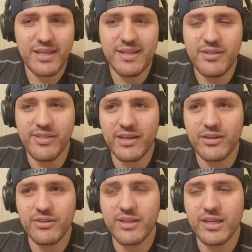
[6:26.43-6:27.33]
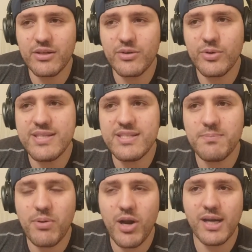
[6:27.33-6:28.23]
the, the
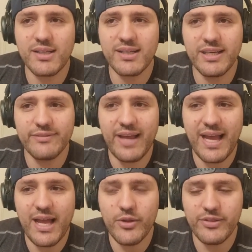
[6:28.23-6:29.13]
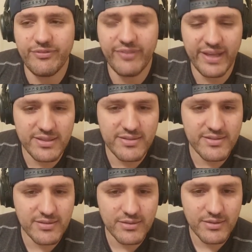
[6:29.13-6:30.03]
crazy part of how the
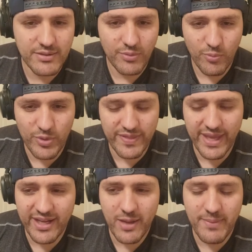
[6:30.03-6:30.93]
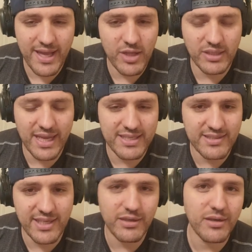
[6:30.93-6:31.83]
Feds, when they come out, I
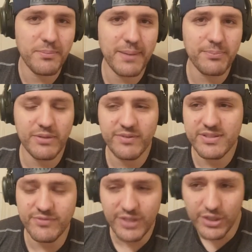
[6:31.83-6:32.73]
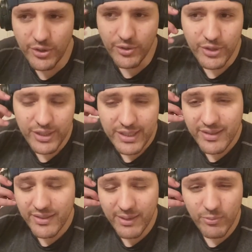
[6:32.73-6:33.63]
stated in my previous video
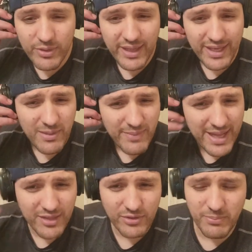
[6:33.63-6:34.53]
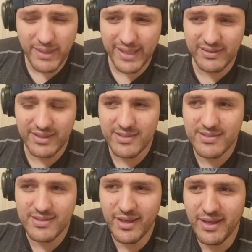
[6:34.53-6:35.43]
that when they come out to make
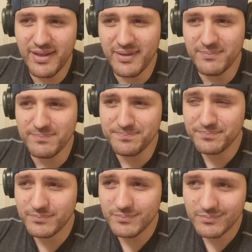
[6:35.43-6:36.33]
these uh, um,